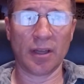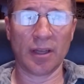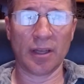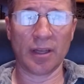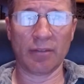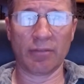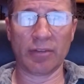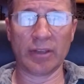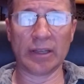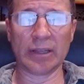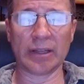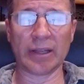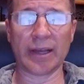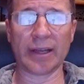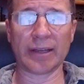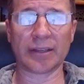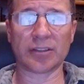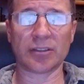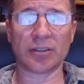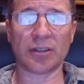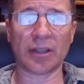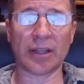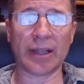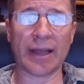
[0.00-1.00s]
if he'd like
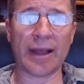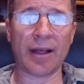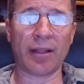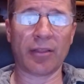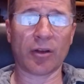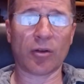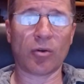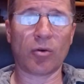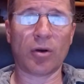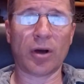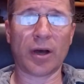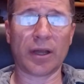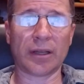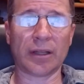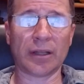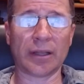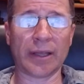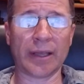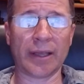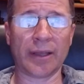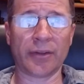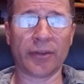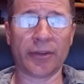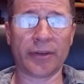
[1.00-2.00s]
to allow the quad to
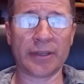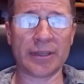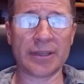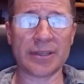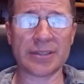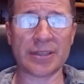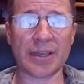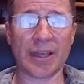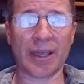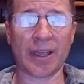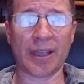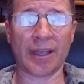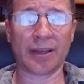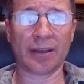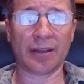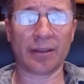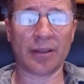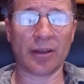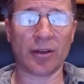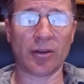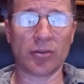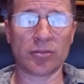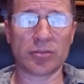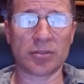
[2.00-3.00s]
land on his hand, and
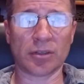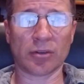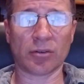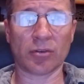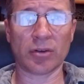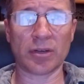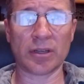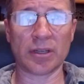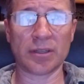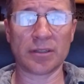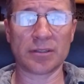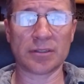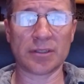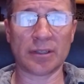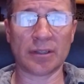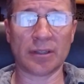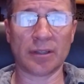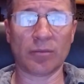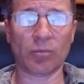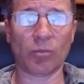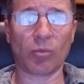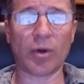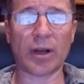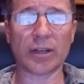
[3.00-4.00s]
the host agrees,
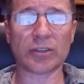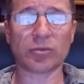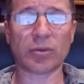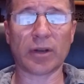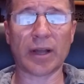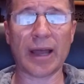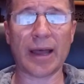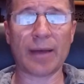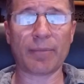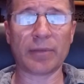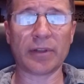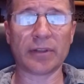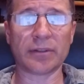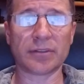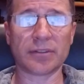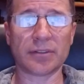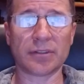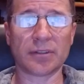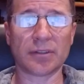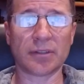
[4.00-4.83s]
and watch what happens.